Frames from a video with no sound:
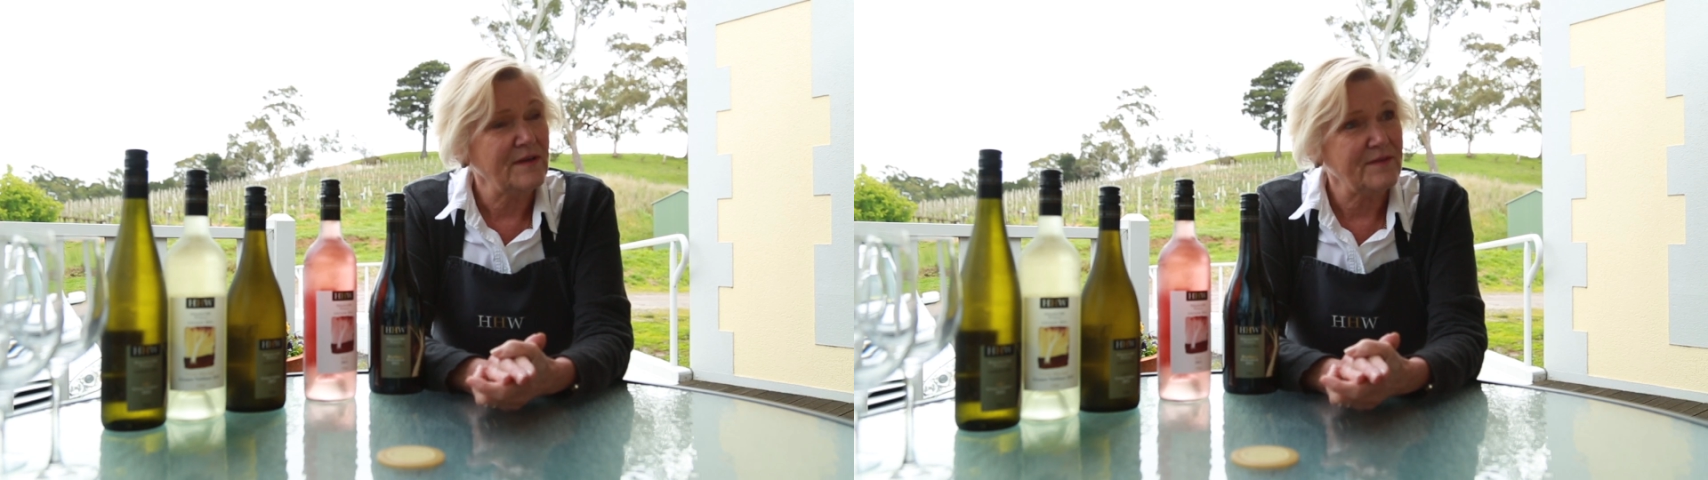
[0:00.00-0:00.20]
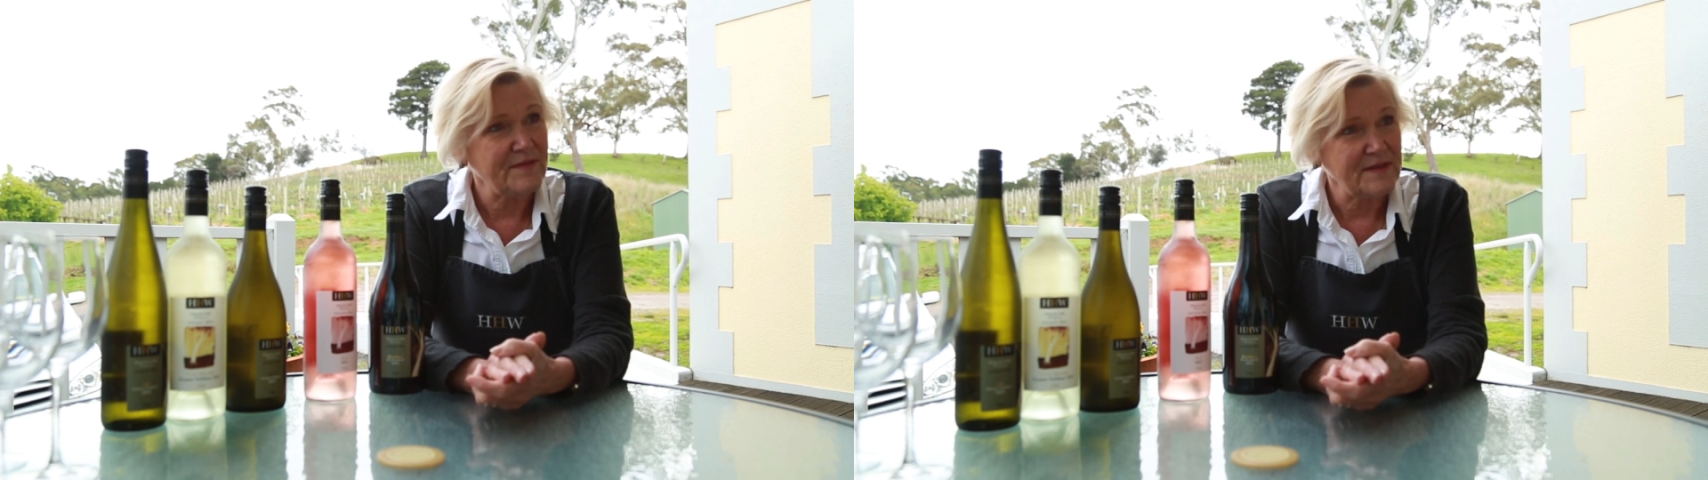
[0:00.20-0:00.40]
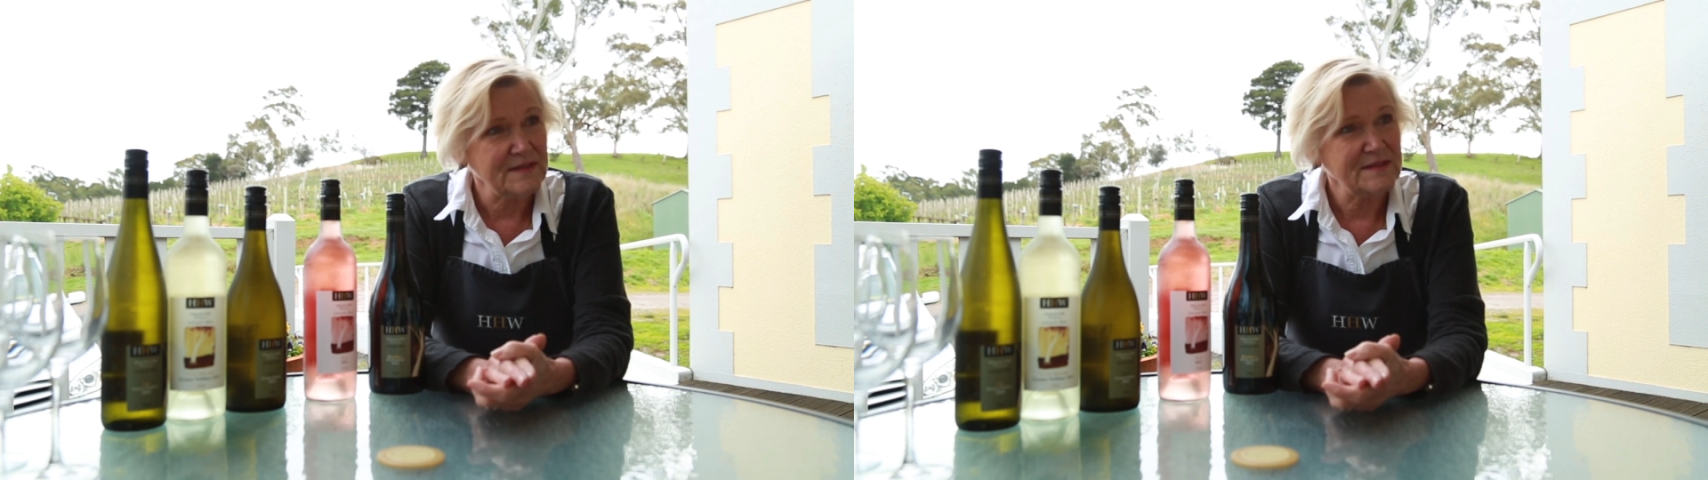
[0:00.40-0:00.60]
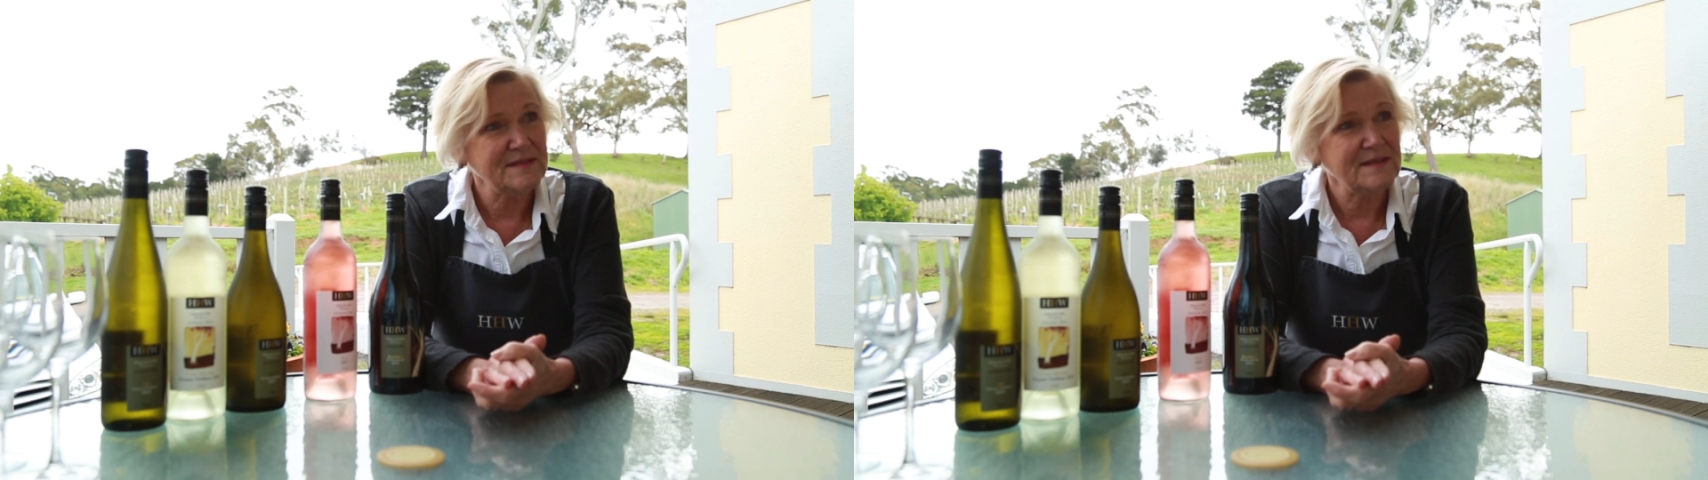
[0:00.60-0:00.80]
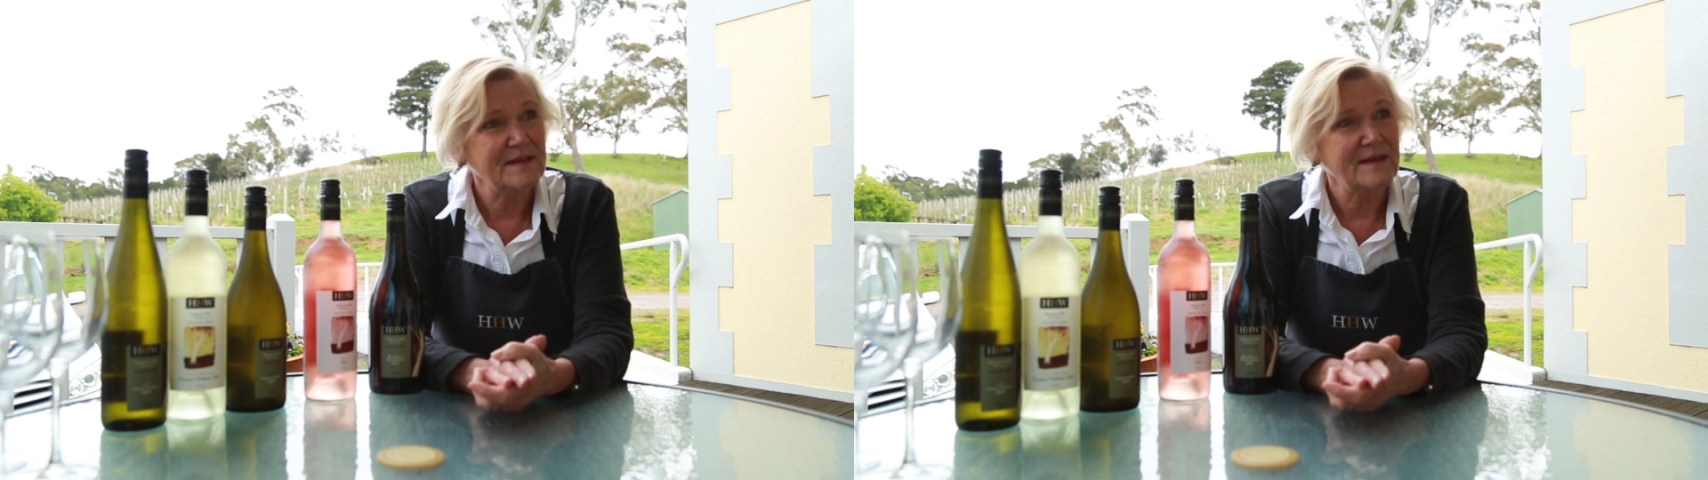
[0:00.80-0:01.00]
of
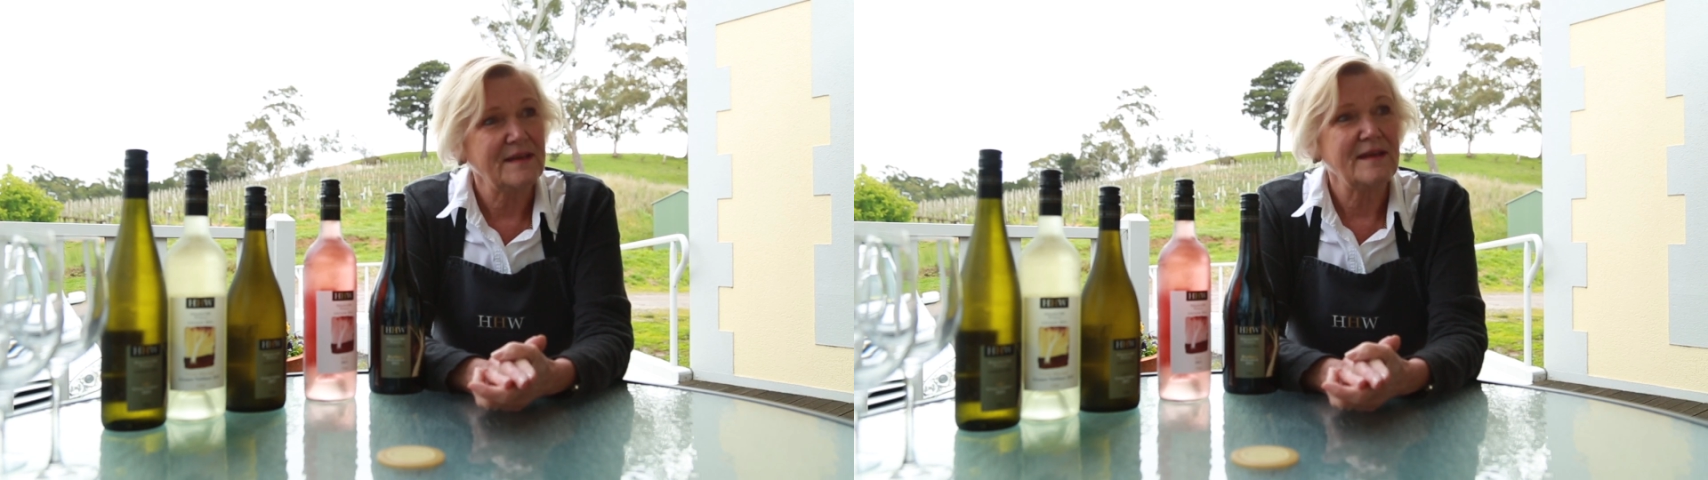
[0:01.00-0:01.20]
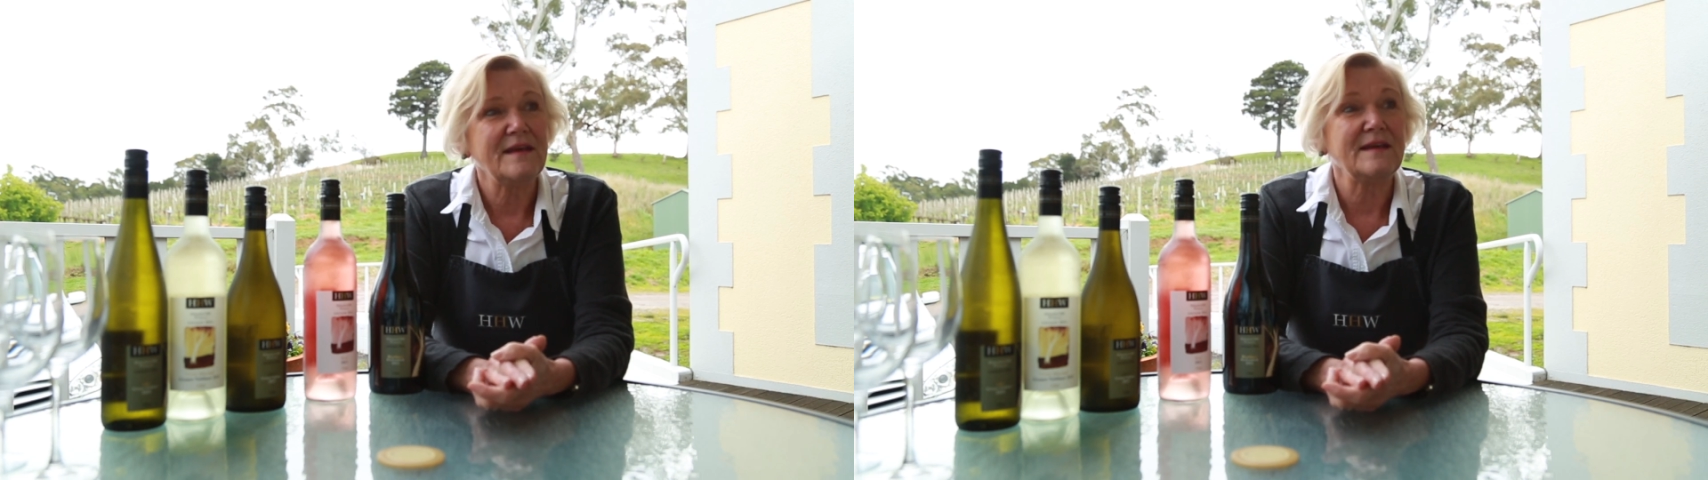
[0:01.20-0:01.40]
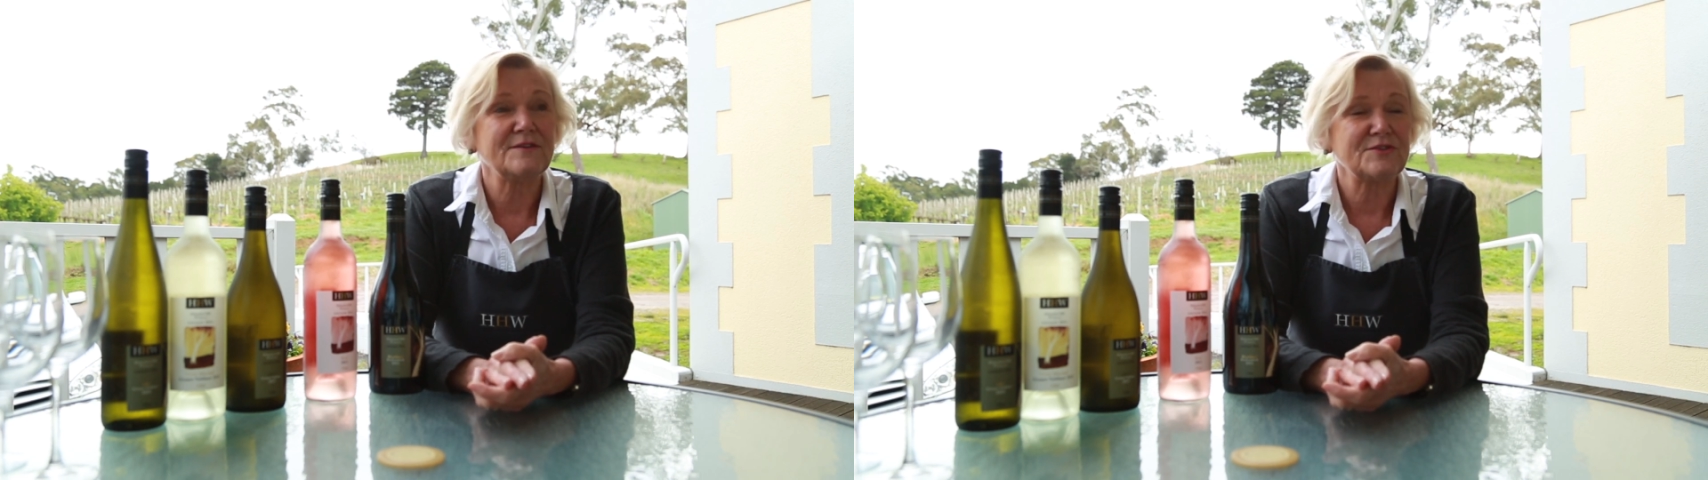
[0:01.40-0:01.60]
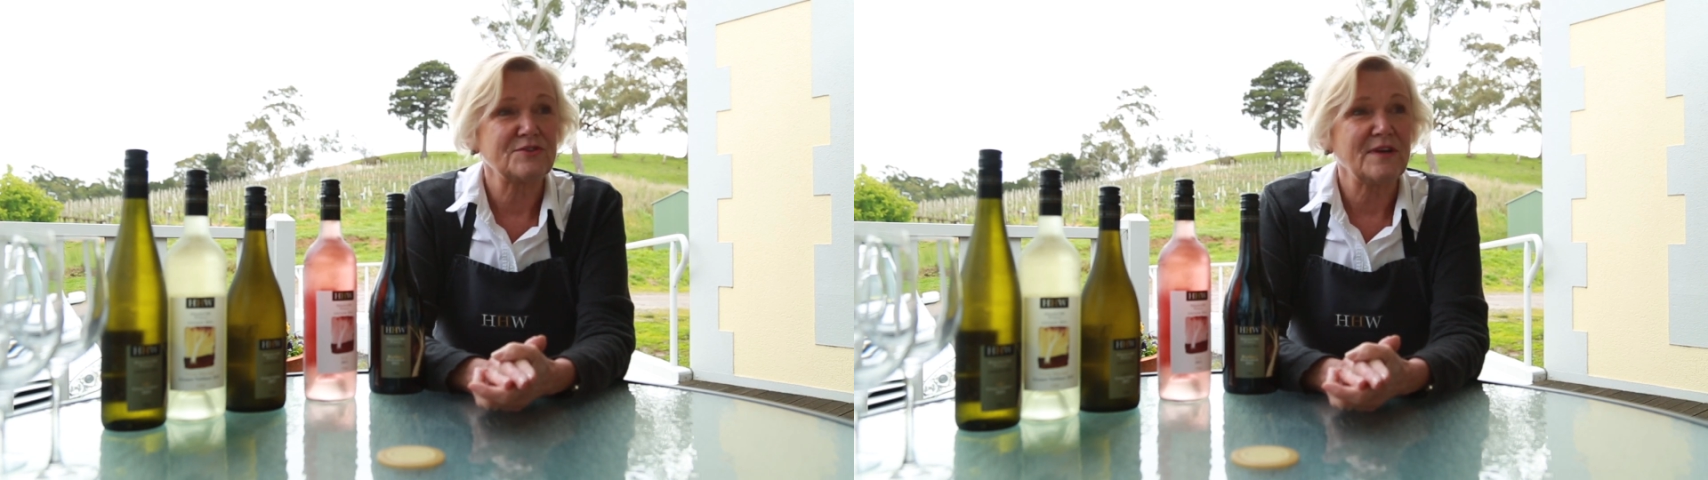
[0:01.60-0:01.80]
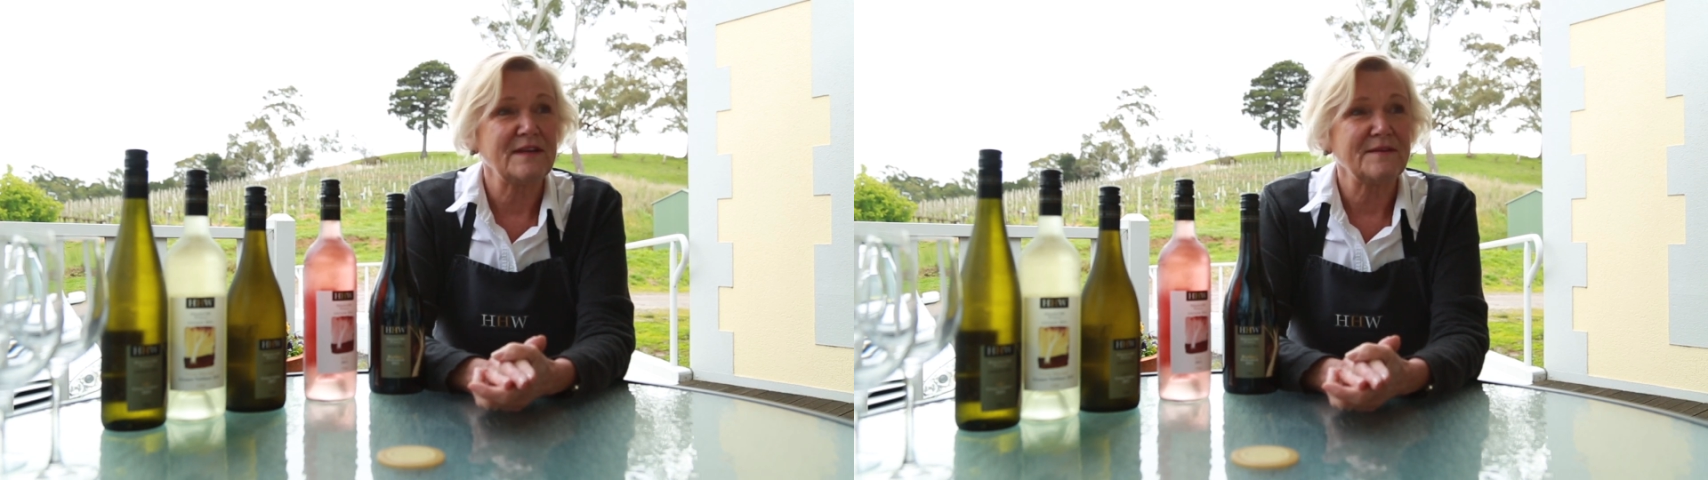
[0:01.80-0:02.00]
these in
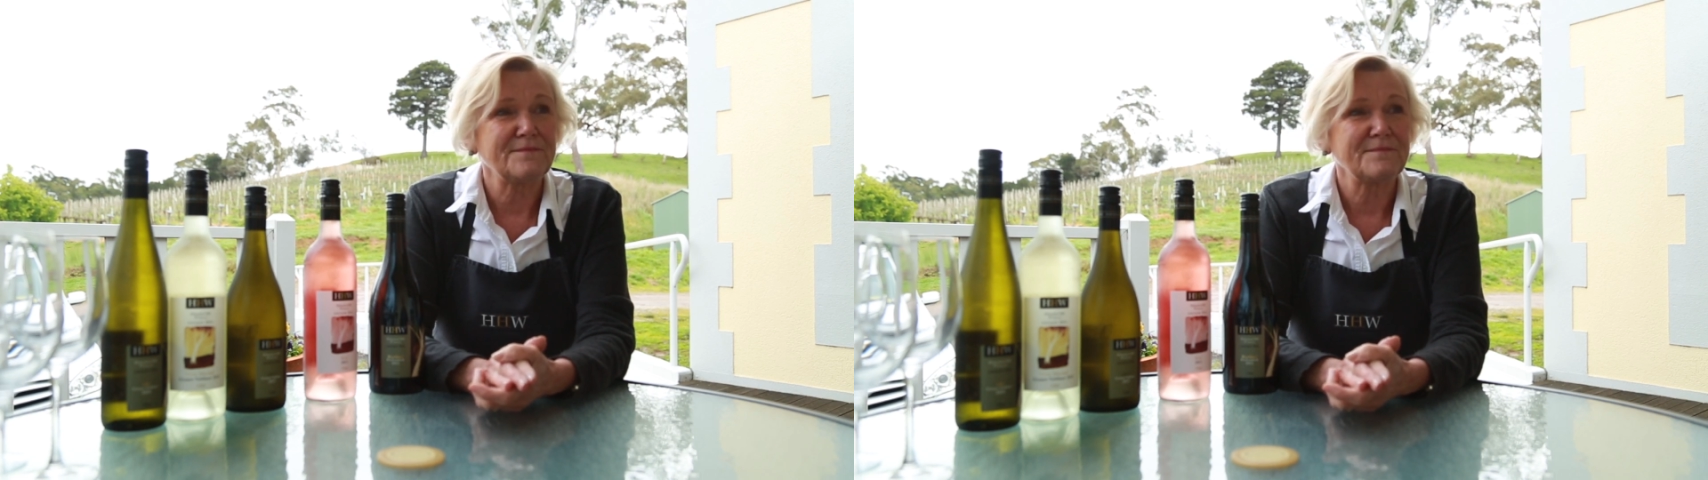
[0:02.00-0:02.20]
Australia.